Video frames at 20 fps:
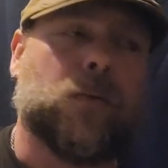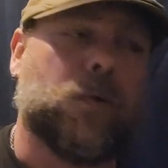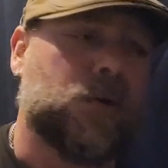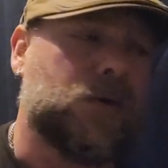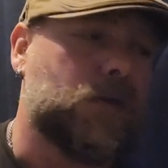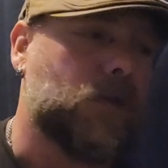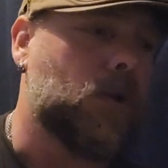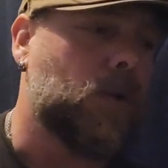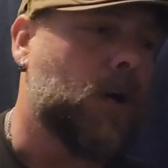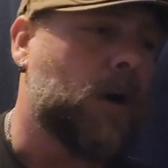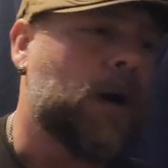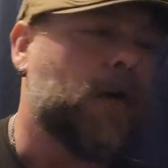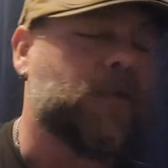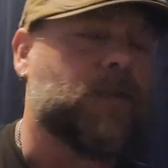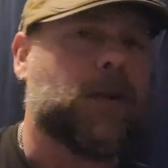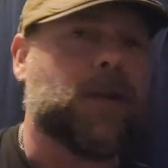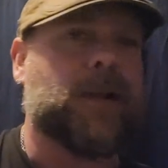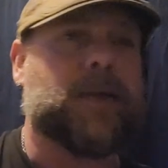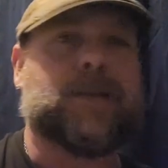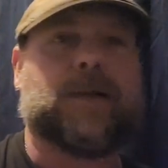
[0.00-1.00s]
where so
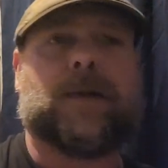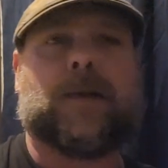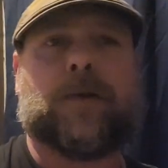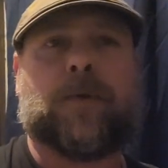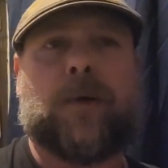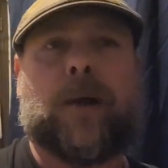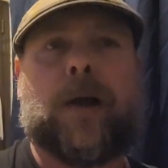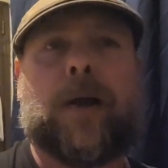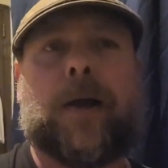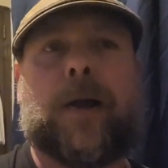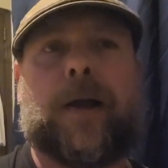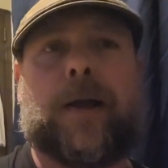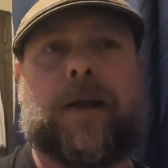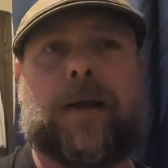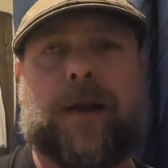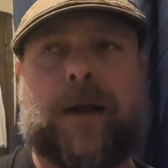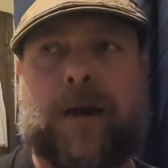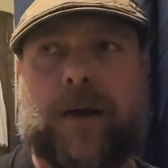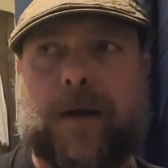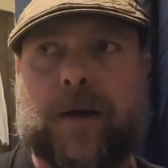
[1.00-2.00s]
often it's an
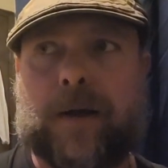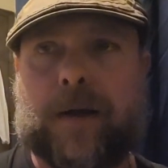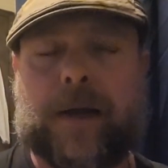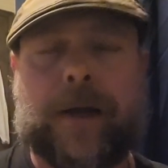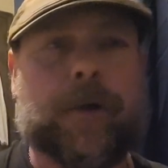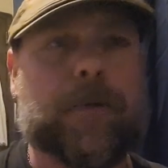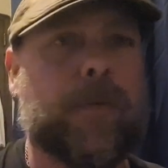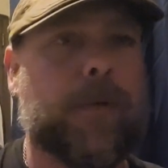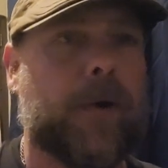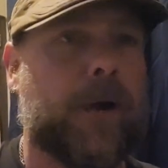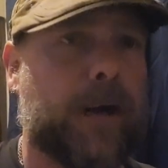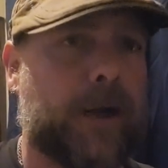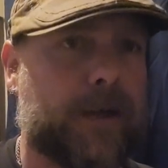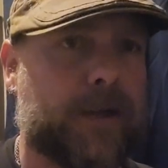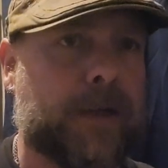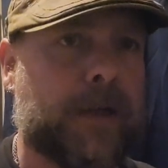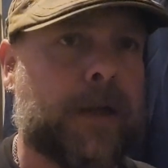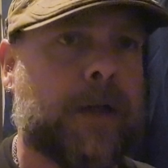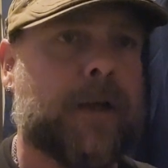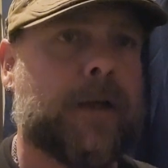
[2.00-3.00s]
agrarian uh,
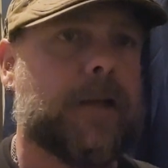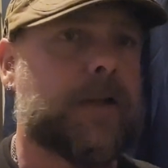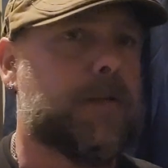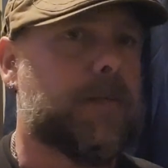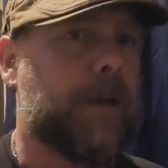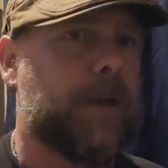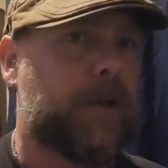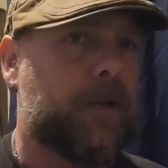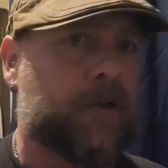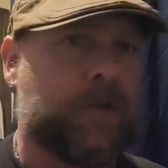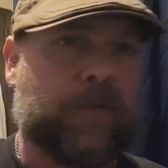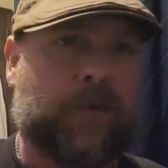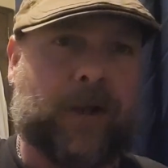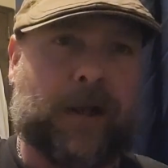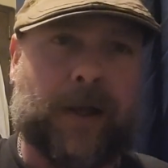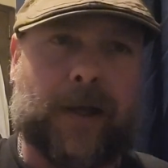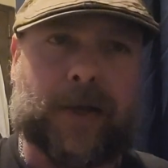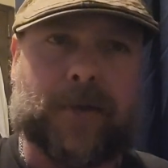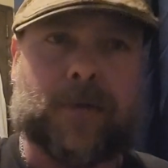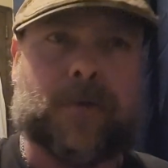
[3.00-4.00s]
enterprise to make use of
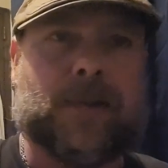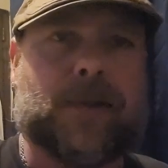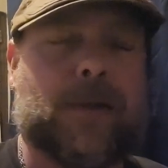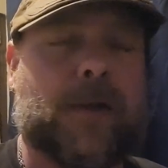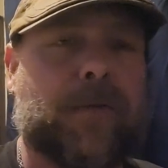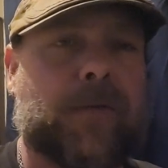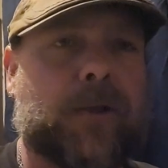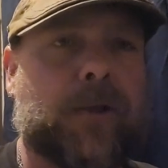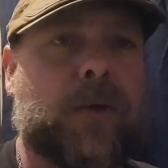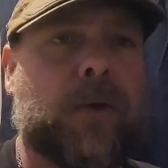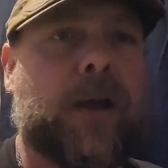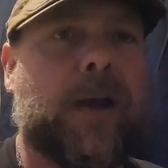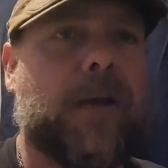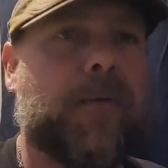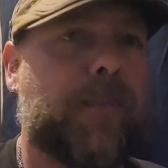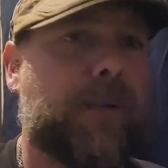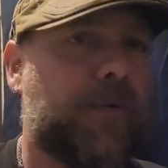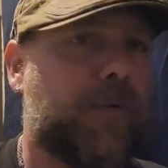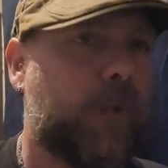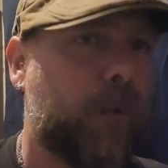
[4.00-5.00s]
any extra stuff that you
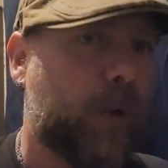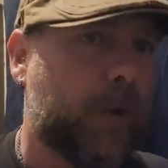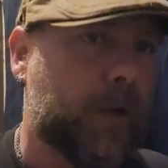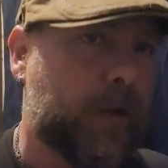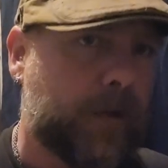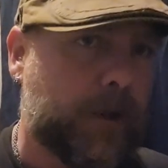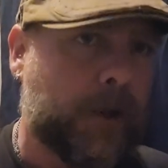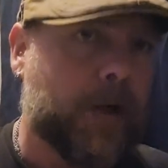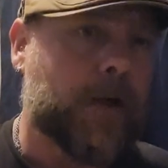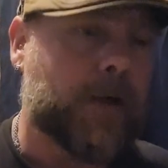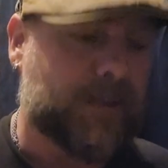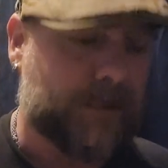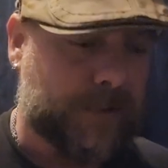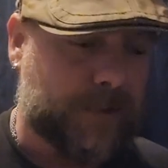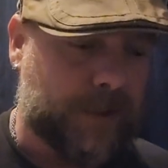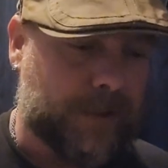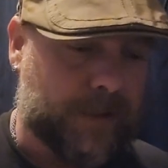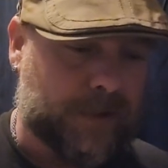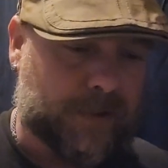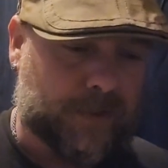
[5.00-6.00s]
have before it does
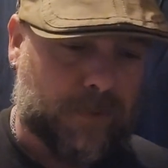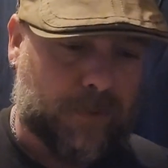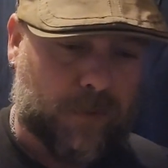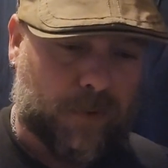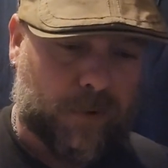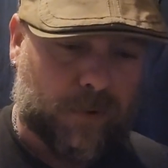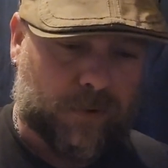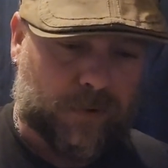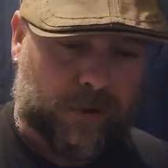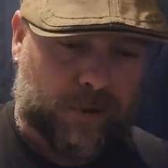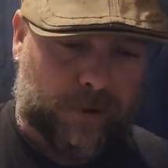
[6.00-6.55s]
get spoiled.